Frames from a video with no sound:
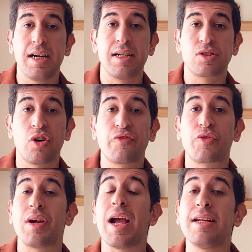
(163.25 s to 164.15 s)

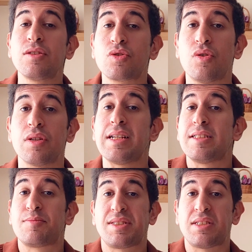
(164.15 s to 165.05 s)
software and so on, and
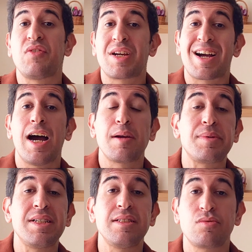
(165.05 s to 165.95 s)
specific
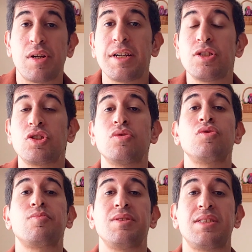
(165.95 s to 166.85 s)
IPs range or
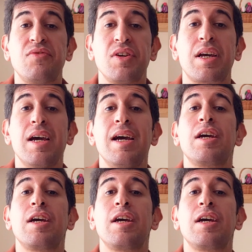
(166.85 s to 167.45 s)
specific